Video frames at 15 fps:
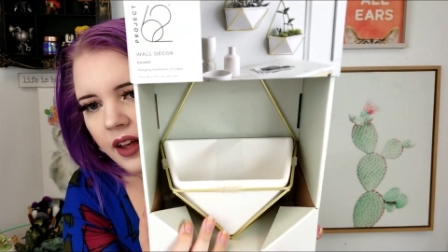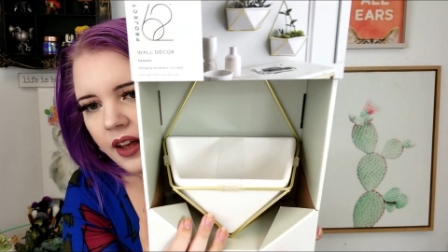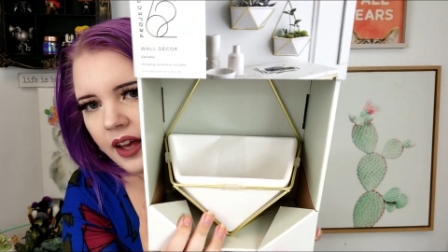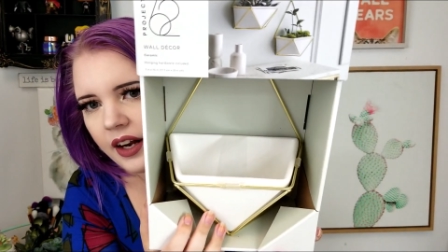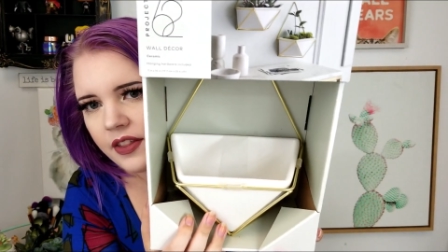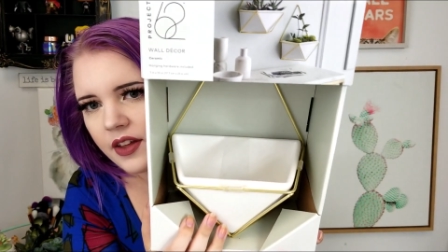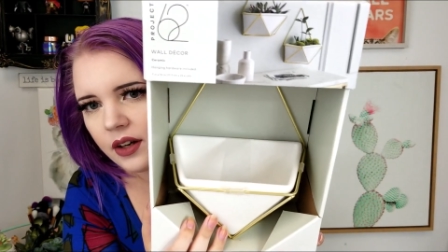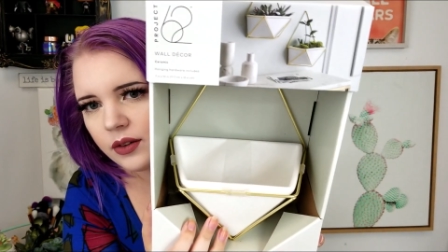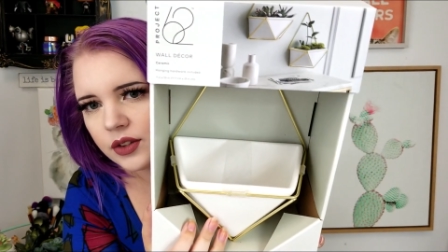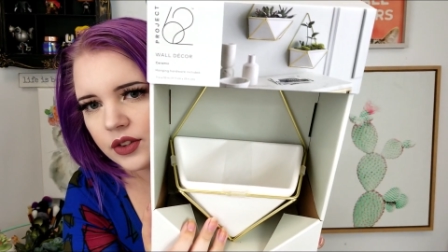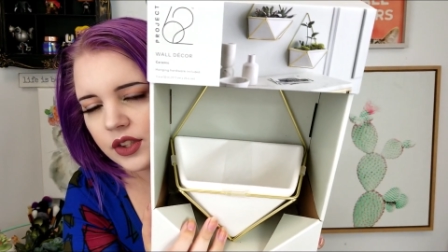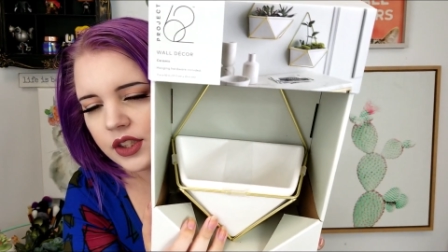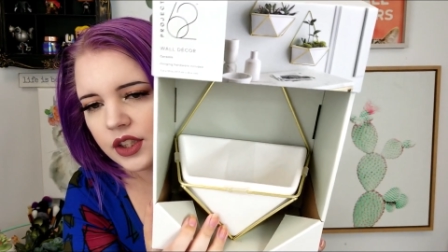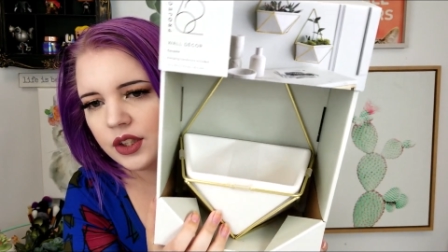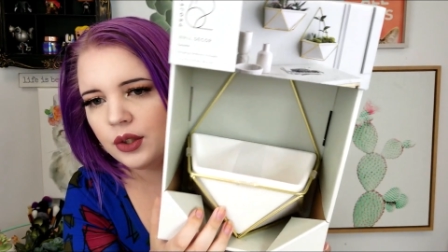And I thought it was
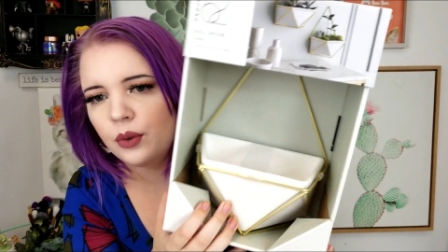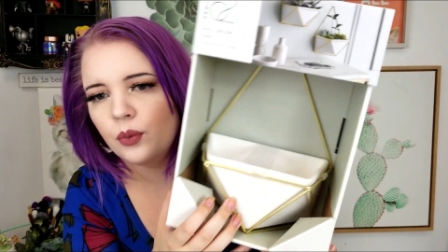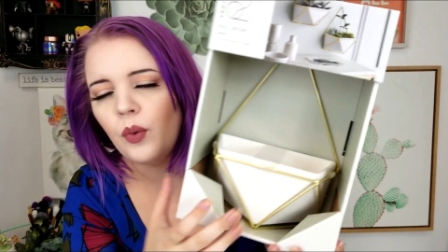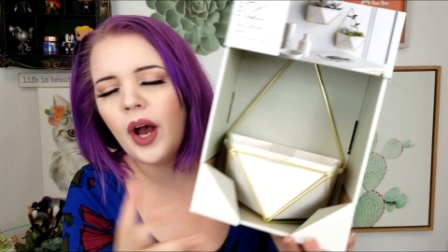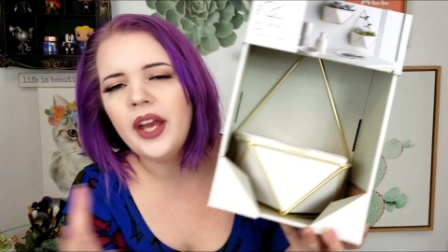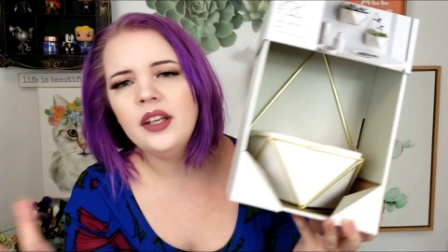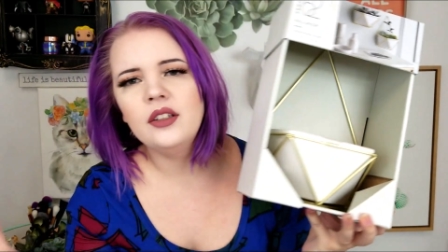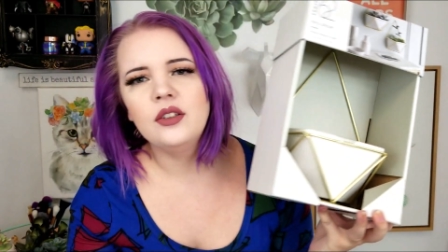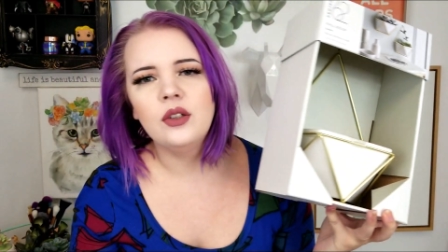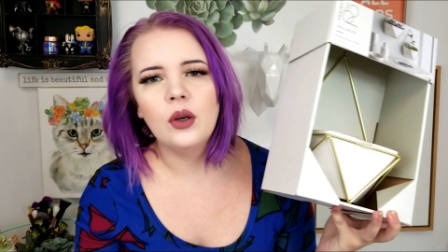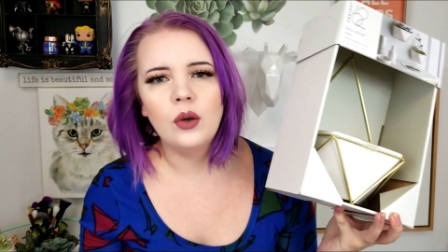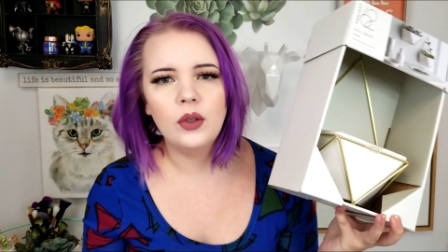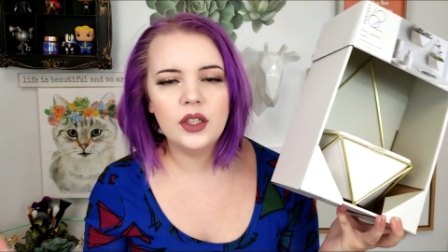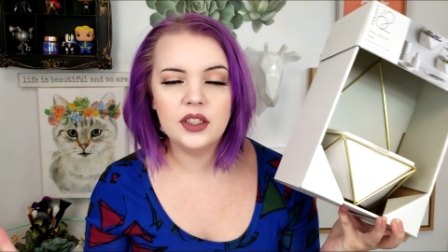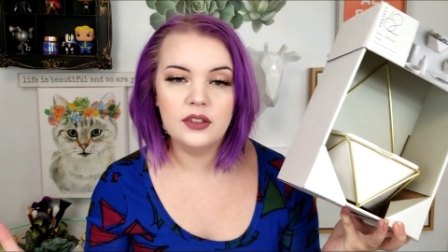really cute. White and
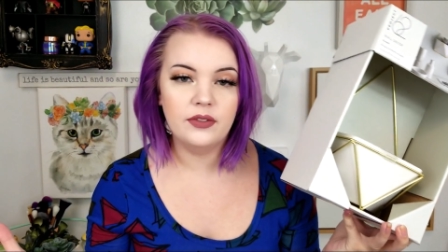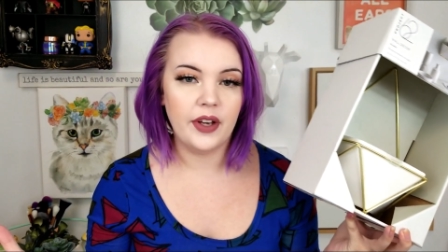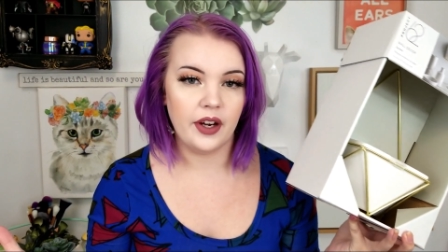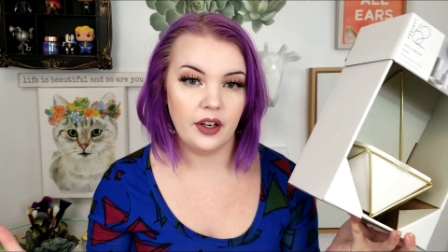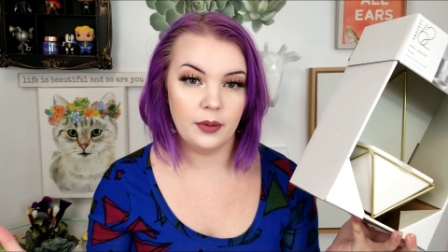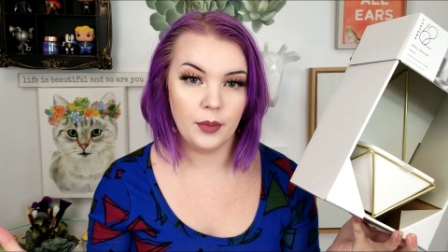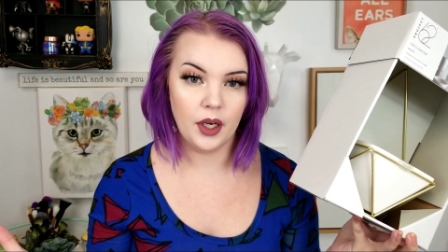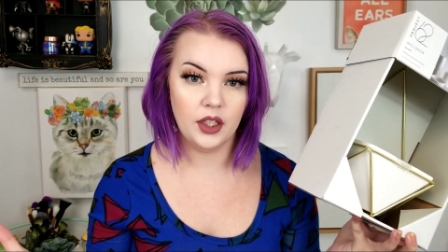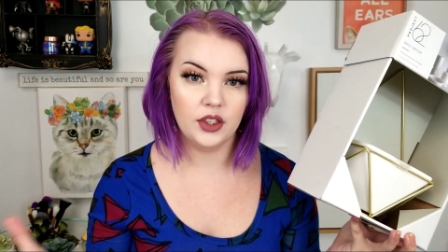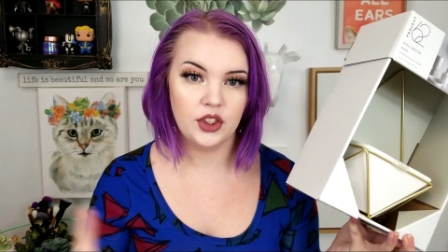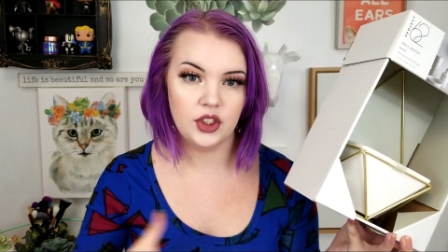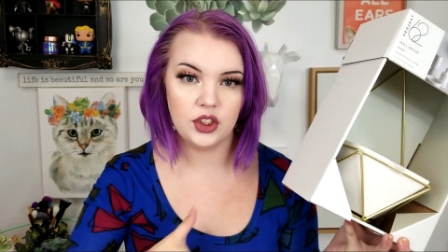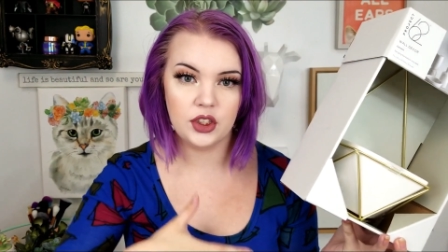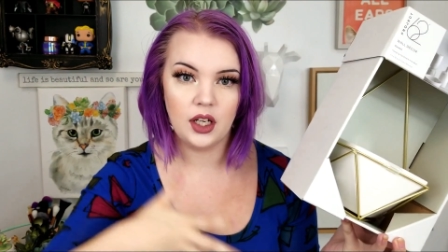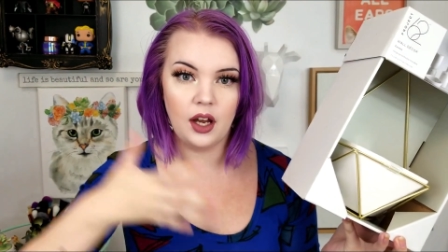gold is very
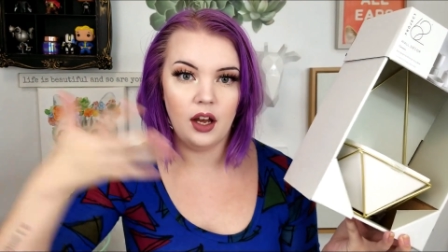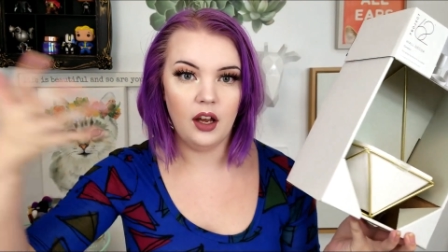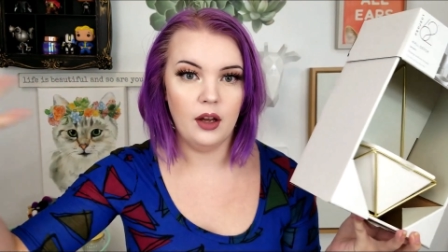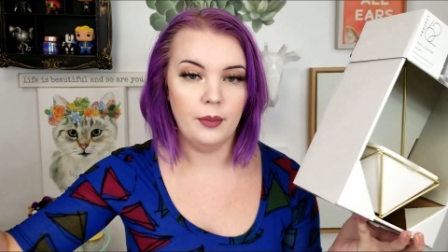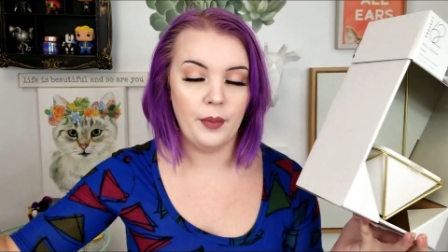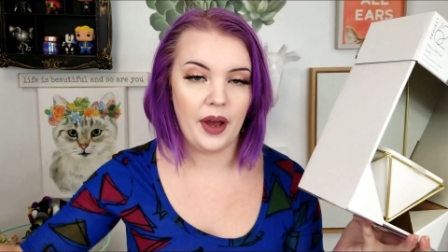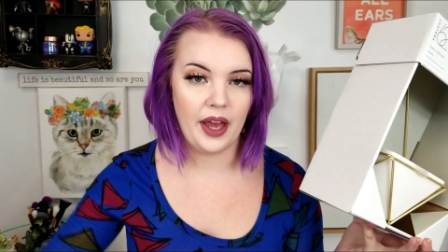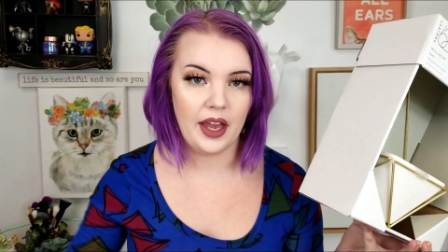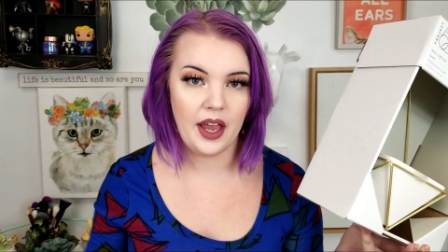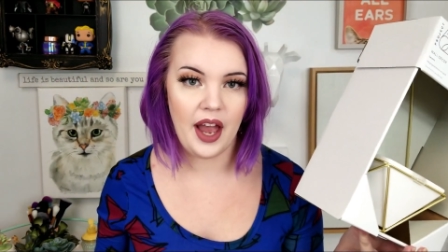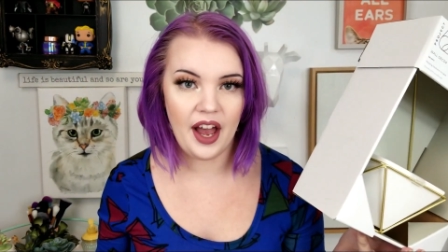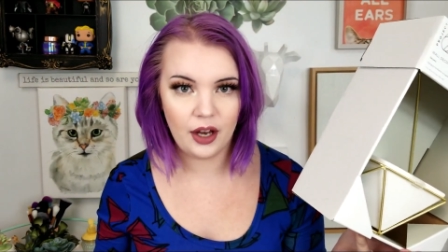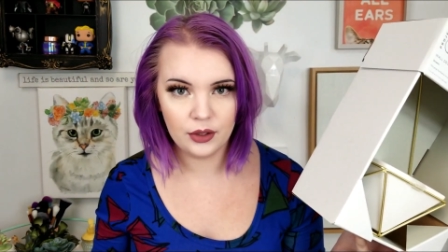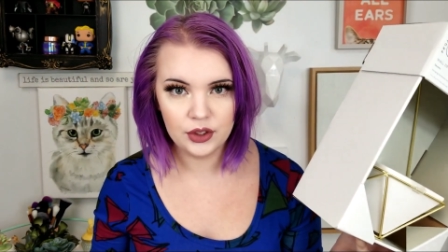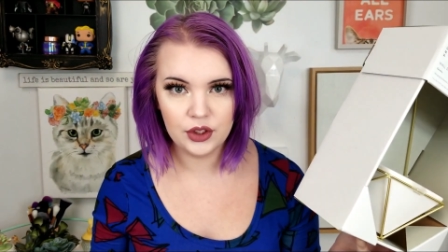much my
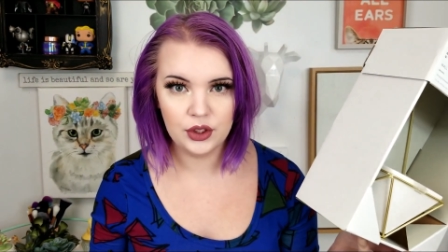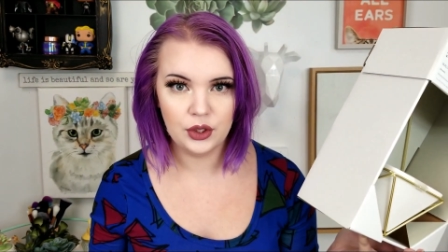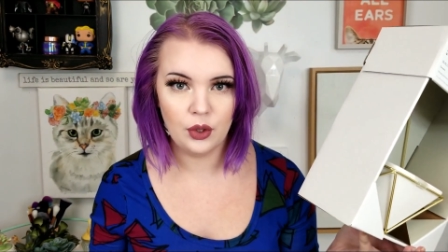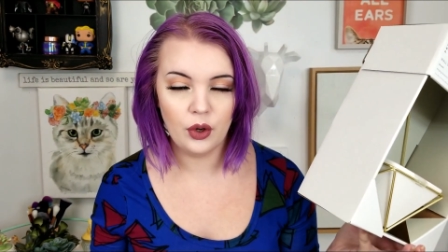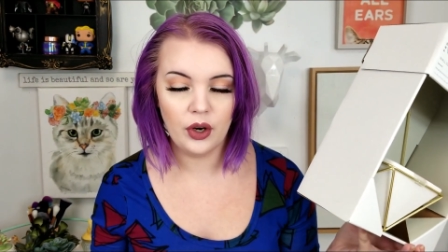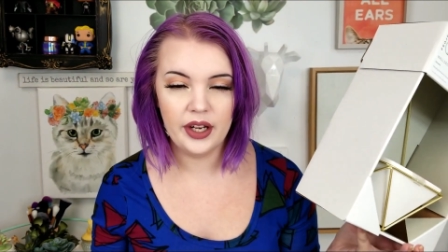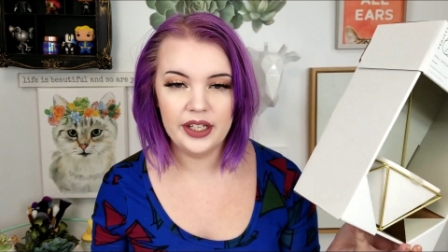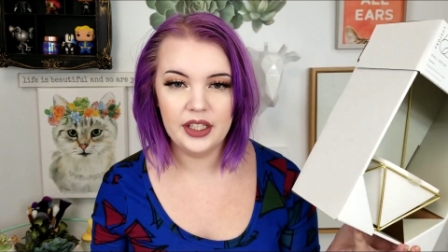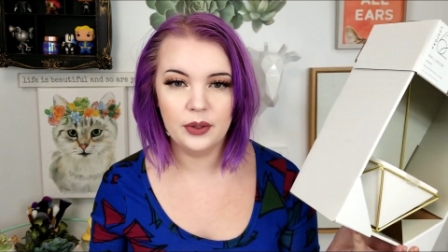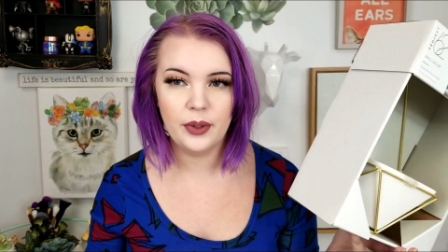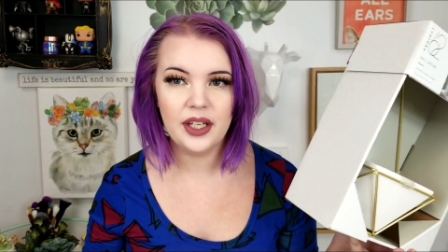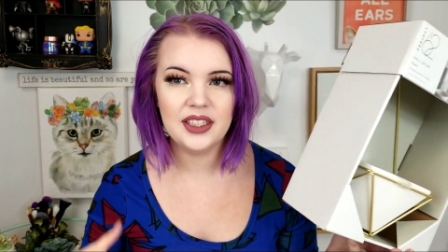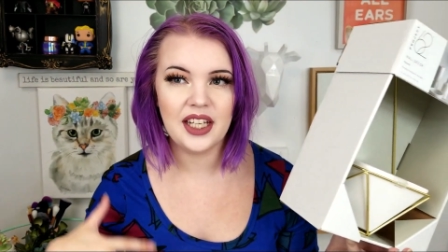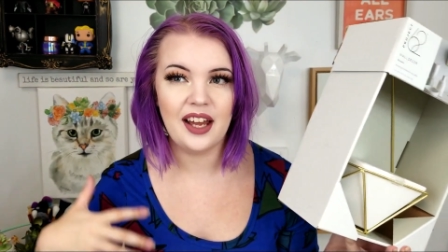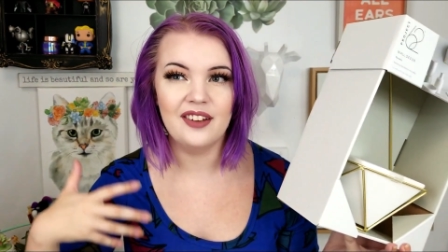house decor
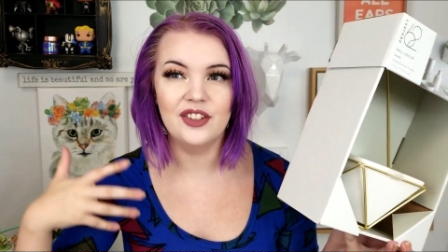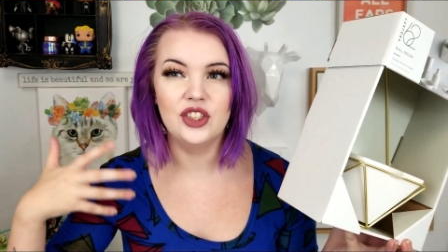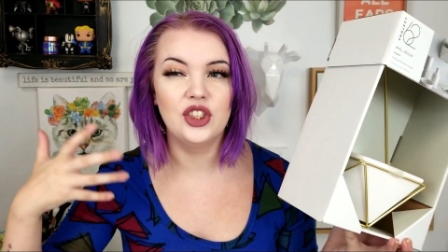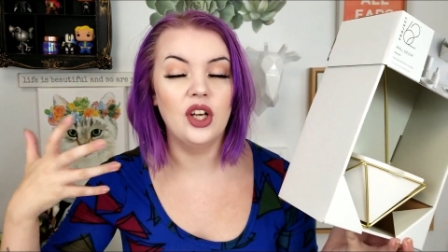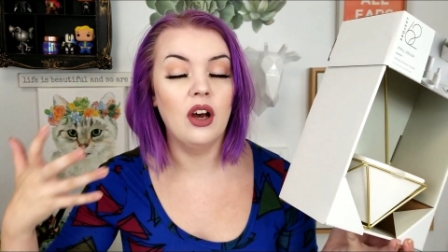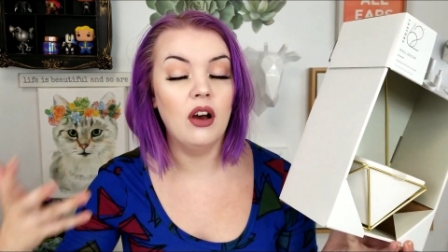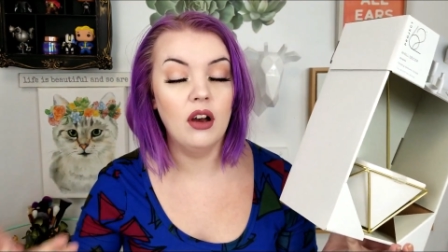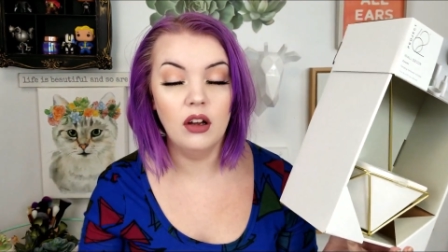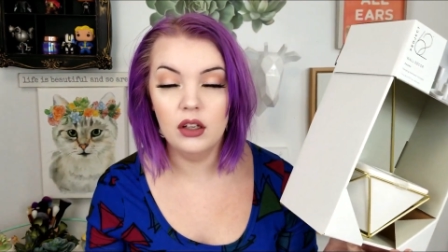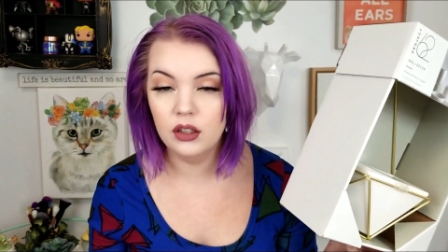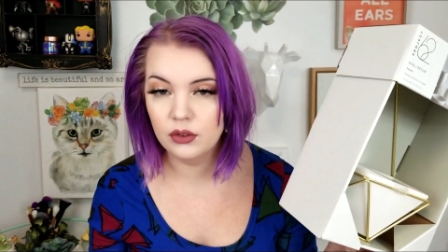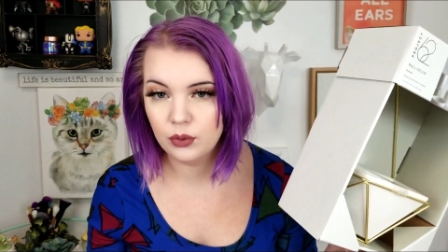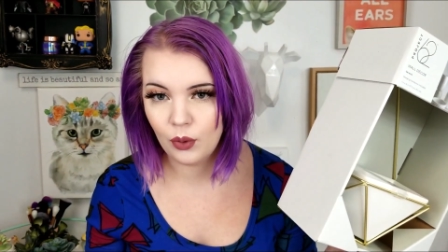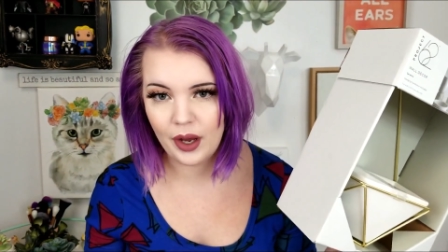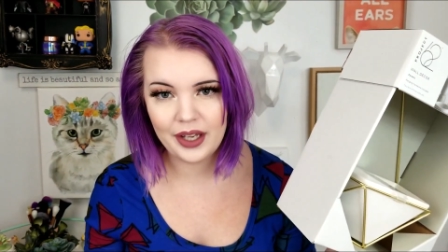anyways. I have a ton
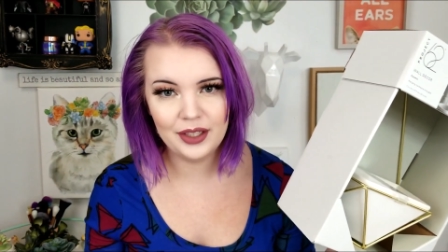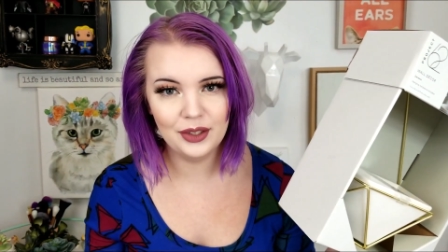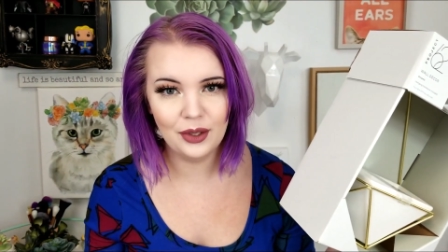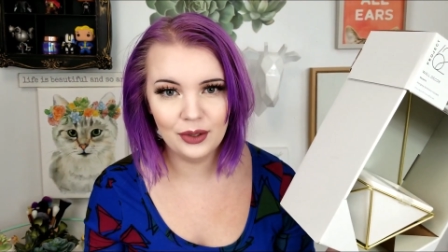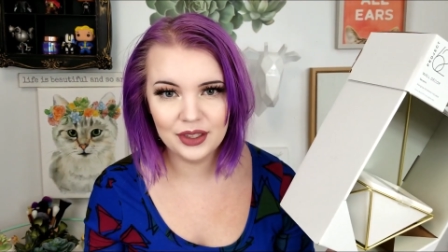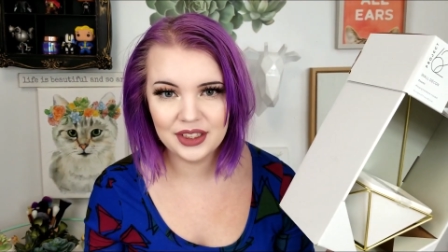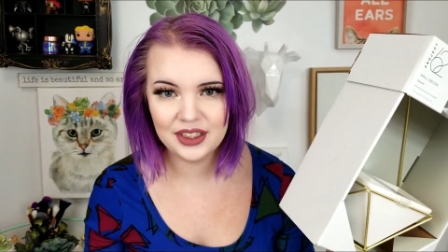of white and gold